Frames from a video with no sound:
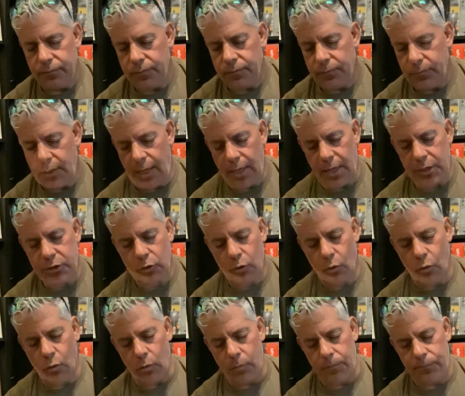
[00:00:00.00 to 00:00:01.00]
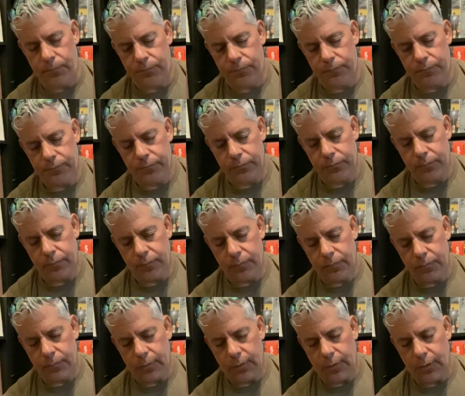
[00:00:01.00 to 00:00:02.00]
yeah, it's cool.
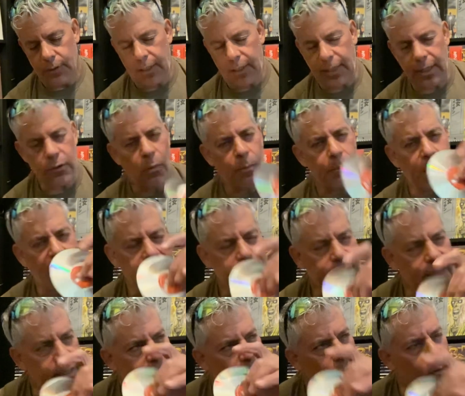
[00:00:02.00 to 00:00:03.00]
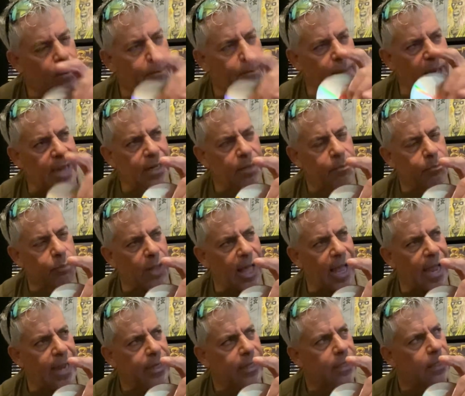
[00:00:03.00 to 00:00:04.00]
Like, I know they did with Back in
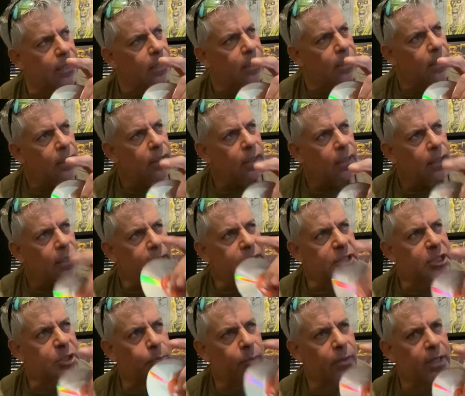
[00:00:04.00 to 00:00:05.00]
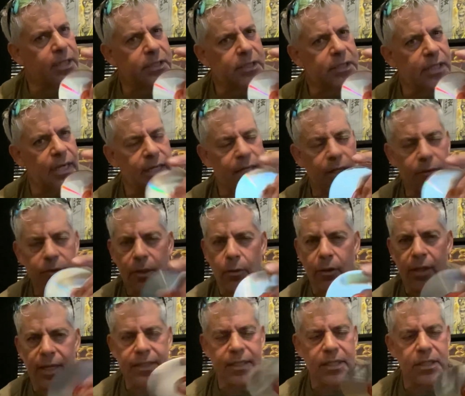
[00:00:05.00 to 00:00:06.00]
Black and Springsteen. They were
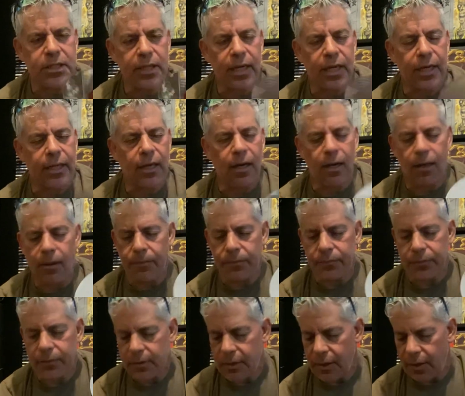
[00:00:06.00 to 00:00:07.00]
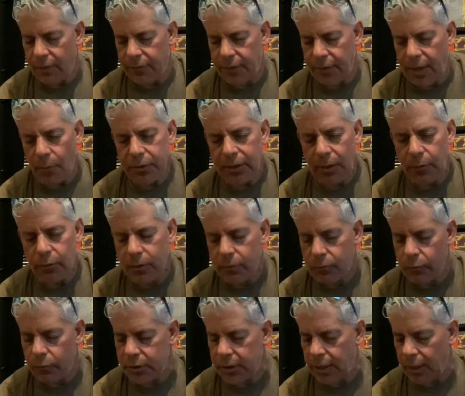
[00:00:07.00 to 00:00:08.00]
like these, like, I forgot what
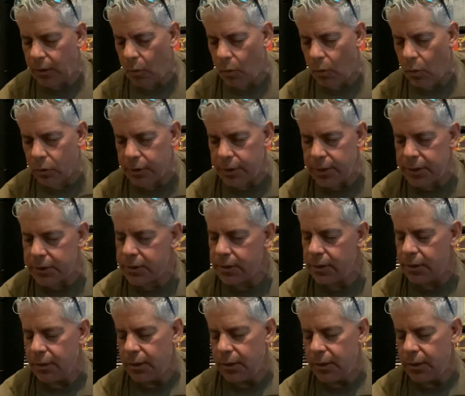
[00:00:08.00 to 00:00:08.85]
they call these.